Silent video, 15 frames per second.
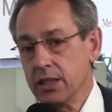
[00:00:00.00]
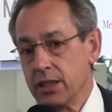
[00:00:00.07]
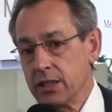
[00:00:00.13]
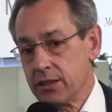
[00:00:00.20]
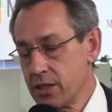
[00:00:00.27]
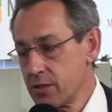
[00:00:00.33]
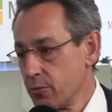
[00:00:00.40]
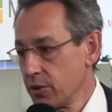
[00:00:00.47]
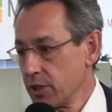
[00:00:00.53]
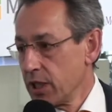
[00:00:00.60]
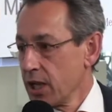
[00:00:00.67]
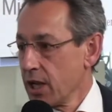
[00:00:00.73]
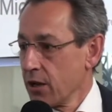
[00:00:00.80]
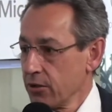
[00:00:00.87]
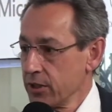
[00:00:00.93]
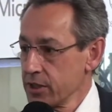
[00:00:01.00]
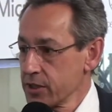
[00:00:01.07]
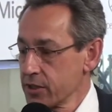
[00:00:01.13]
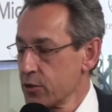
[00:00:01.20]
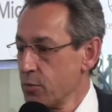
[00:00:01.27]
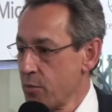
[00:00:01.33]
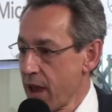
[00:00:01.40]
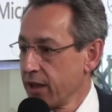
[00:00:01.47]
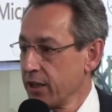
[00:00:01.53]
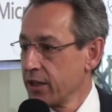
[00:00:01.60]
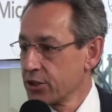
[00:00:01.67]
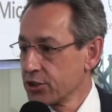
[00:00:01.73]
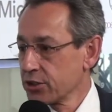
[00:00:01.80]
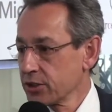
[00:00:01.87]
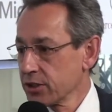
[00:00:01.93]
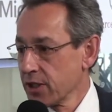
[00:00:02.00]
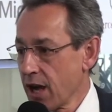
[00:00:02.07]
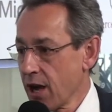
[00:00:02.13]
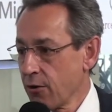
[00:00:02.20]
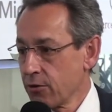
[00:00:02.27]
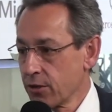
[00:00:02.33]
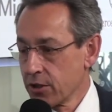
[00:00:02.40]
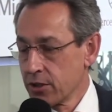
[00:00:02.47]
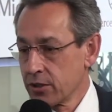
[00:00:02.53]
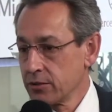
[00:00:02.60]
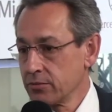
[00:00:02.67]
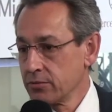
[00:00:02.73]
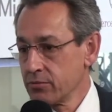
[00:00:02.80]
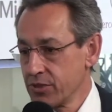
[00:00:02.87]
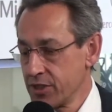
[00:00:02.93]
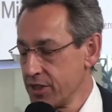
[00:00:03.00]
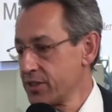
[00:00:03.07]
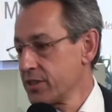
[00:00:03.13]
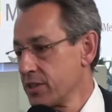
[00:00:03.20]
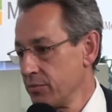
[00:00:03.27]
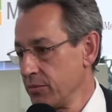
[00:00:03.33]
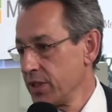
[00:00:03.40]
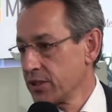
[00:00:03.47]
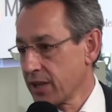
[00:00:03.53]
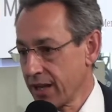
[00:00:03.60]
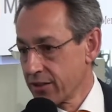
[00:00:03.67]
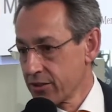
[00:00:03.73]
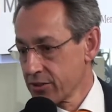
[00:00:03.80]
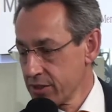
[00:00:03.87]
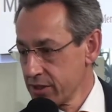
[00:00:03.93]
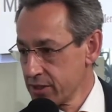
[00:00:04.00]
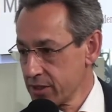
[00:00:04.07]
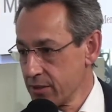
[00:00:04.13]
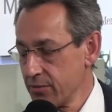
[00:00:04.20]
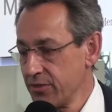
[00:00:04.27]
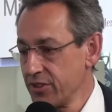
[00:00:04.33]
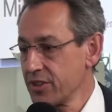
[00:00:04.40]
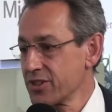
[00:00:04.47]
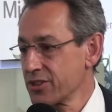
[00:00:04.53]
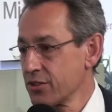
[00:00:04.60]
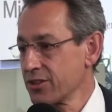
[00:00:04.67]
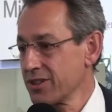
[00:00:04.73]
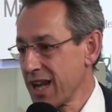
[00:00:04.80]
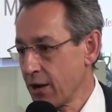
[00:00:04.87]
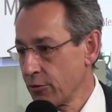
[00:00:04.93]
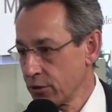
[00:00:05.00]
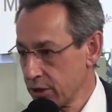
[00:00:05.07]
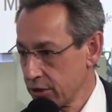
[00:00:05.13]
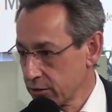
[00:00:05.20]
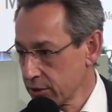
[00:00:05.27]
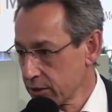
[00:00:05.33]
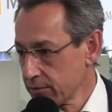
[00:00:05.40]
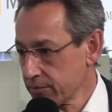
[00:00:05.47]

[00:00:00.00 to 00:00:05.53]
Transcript: This would allow us to manage our system, entire system, with a certain outlook.